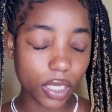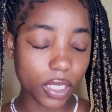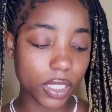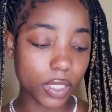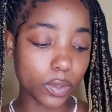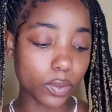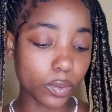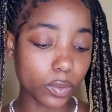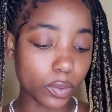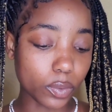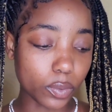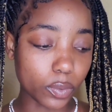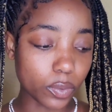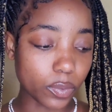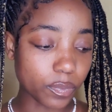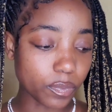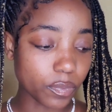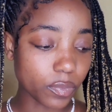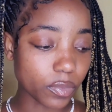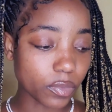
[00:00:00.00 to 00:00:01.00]

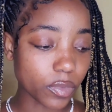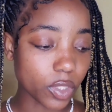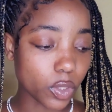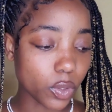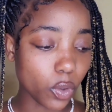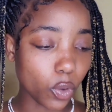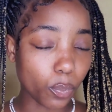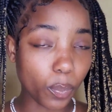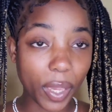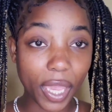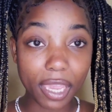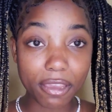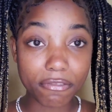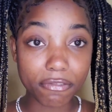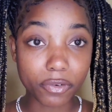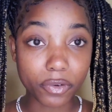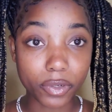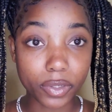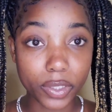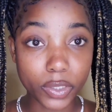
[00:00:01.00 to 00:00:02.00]
you you know pay
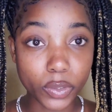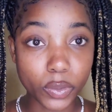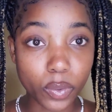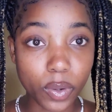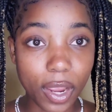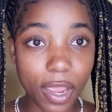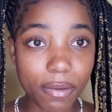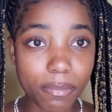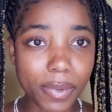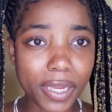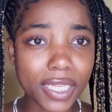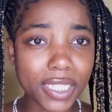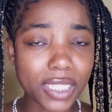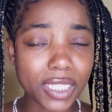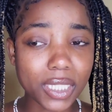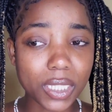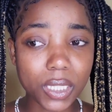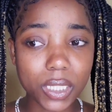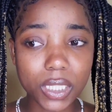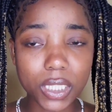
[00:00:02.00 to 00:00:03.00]
for you know
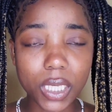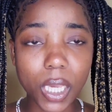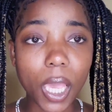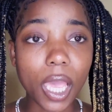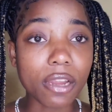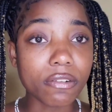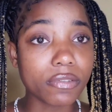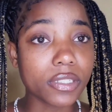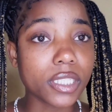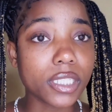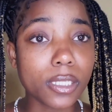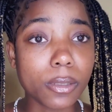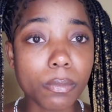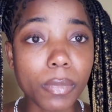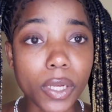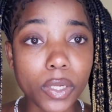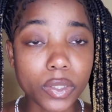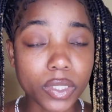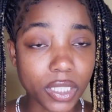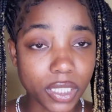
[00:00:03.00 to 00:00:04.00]
basically everything
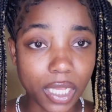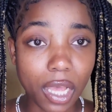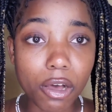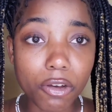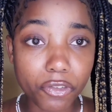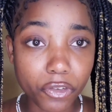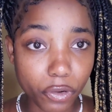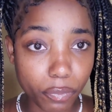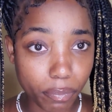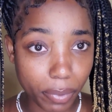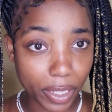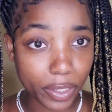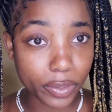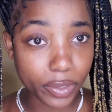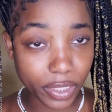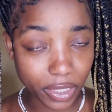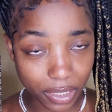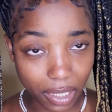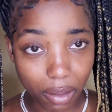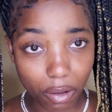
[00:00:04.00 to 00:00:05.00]
by yourself. You're by
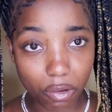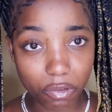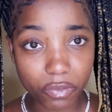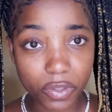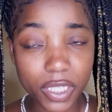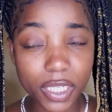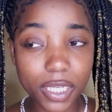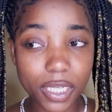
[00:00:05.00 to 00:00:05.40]
yourself.